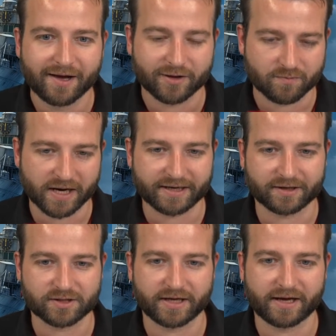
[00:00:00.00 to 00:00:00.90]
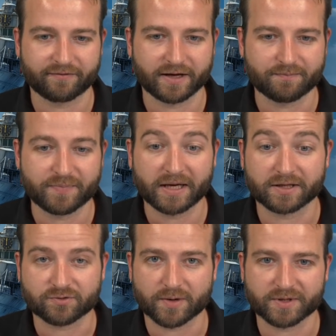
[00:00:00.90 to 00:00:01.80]
you might actually have a big
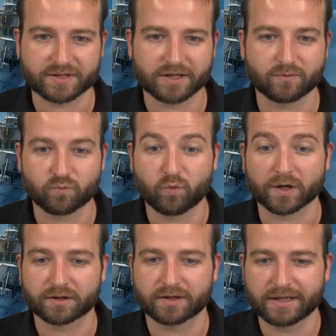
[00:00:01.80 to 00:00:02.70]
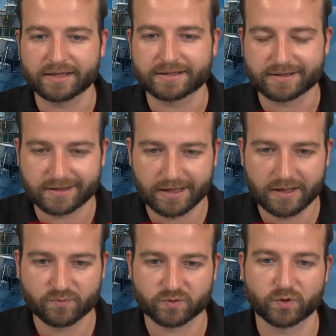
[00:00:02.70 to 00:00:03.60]
discrepancy in what these
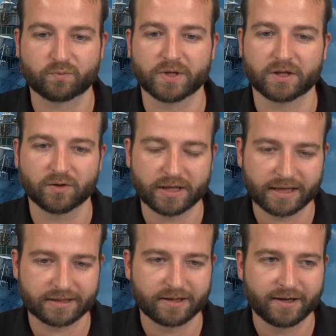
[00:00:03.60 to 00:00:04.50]
teams would be good at